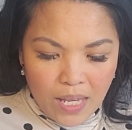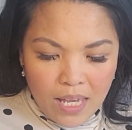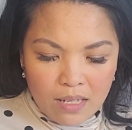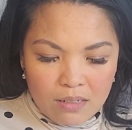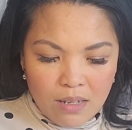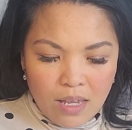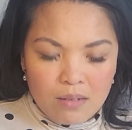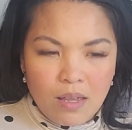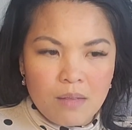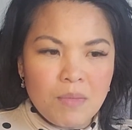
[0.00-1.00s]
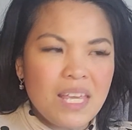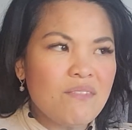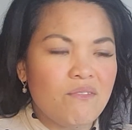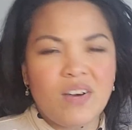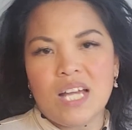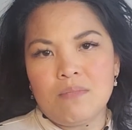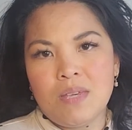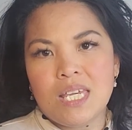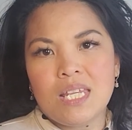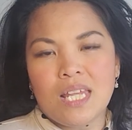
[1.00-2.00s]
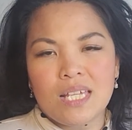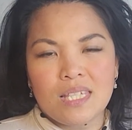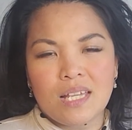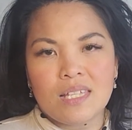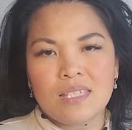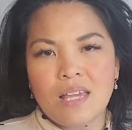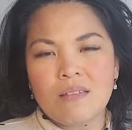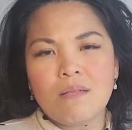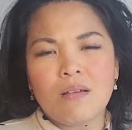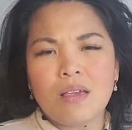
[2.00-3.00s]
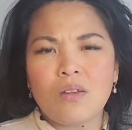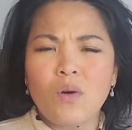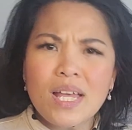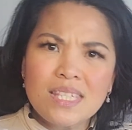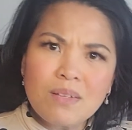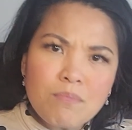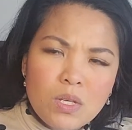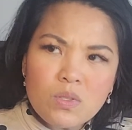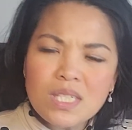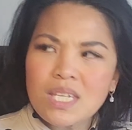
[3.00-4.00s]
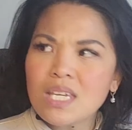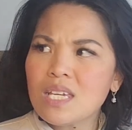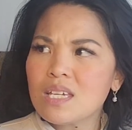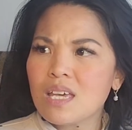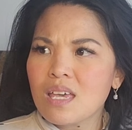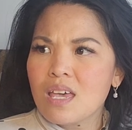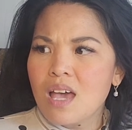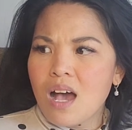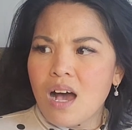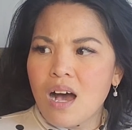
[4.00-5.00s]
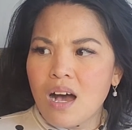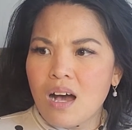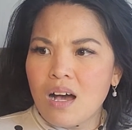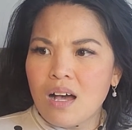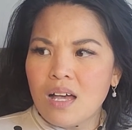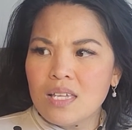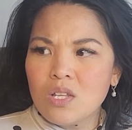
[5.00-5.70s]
and and and make it fun make it nice like i said you know add some music uh,